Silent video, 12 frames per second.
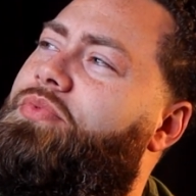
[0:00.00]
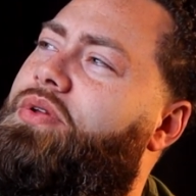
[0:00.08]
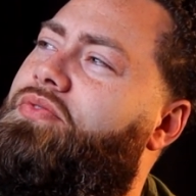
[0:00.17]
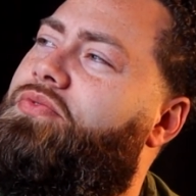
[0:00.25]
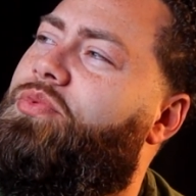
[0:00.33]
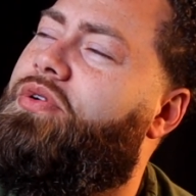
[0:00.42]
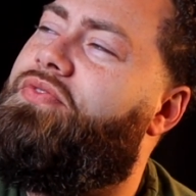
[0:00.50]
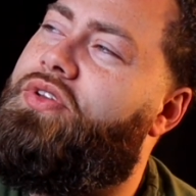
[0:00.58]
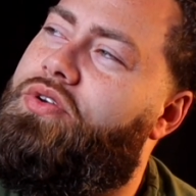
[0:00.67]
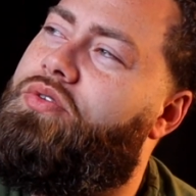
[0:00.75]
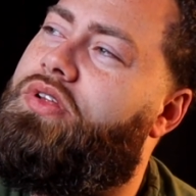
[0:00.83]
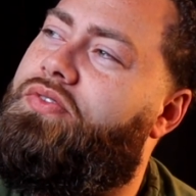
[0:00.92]
we've
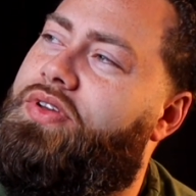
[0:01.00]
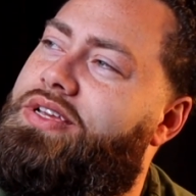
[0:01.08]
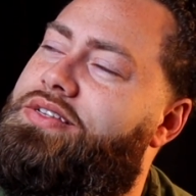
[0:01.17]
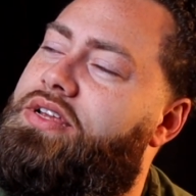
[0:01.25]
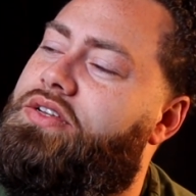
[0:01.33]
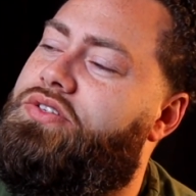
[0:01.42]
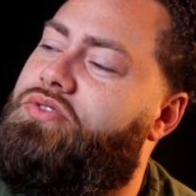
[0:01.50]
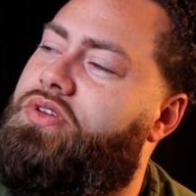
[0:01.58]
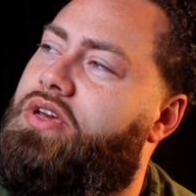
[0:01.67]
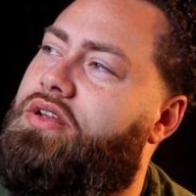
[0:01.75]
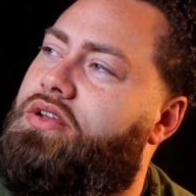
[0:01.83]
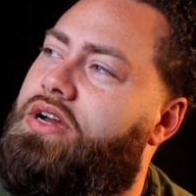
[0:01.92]
reviewed a face tattoo
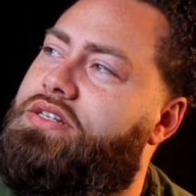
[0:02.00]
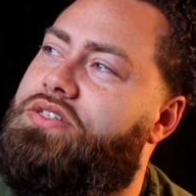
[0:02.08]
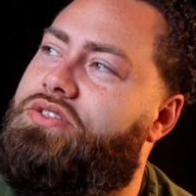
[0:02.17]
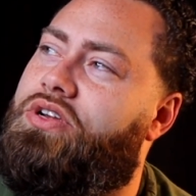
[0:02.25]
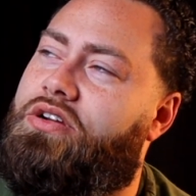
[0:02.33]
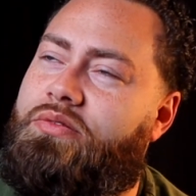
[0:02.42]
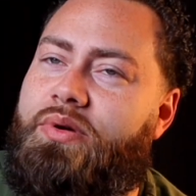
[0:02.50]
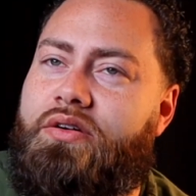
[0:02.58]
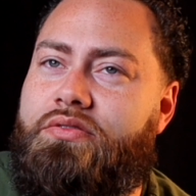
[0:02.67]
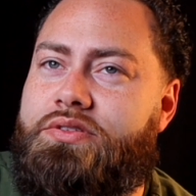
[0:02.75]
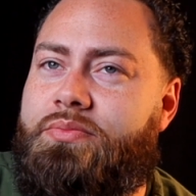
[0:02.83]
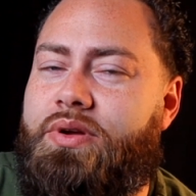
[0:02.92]
yet. I just talked
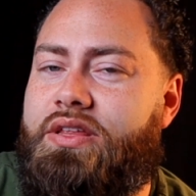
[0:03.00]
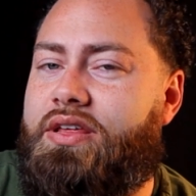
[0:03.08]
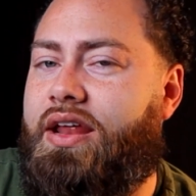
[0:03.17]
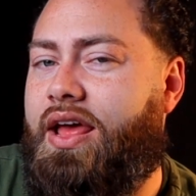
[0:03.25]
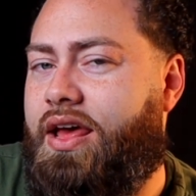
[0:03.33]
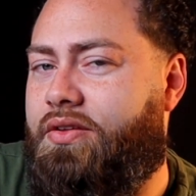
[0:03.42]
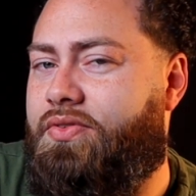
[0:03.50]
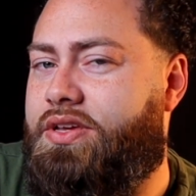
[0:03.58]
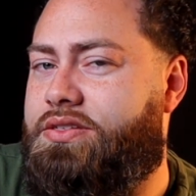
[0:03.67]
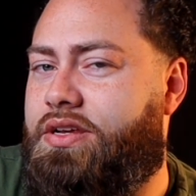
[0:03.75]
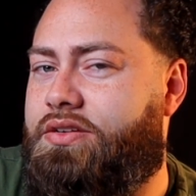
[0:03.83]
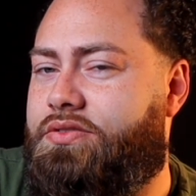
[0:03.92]
about somebody that had a
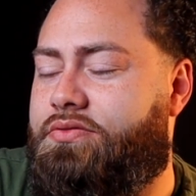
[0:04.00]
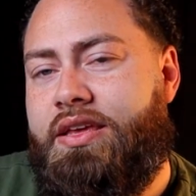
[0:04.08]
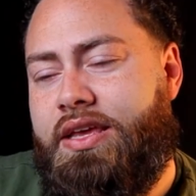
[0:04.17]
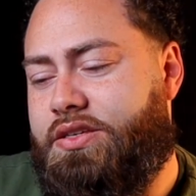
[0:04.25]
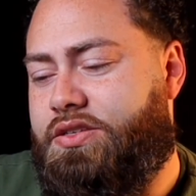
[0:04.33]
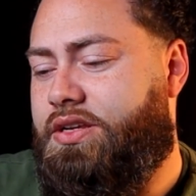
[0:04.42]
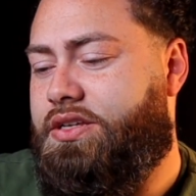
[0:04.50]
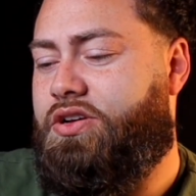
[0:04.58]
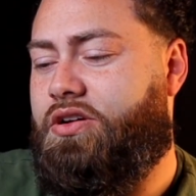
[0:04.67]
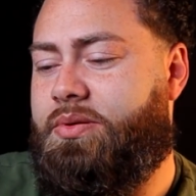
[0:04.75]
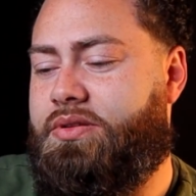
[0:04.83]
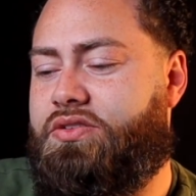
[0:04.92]
face tattoo. Yeah, so let's
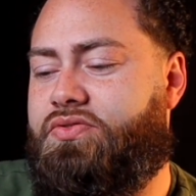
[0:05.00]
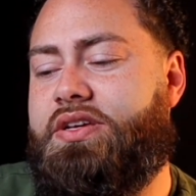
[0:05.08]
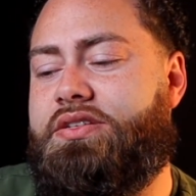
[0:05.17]
talk about this face